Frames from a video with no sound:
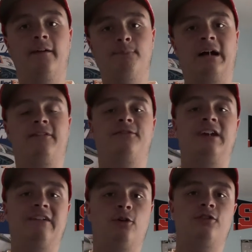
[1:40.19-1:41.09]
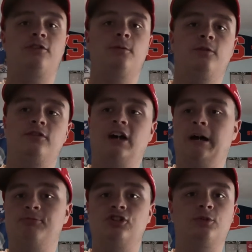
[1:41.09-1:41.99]
My favorites
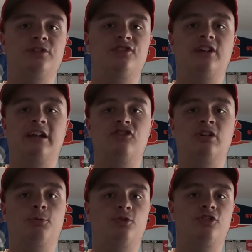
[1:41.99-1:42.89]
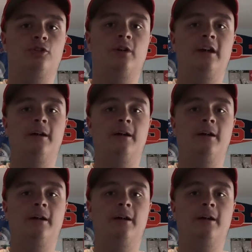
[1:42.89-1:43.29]
top two in stage number two.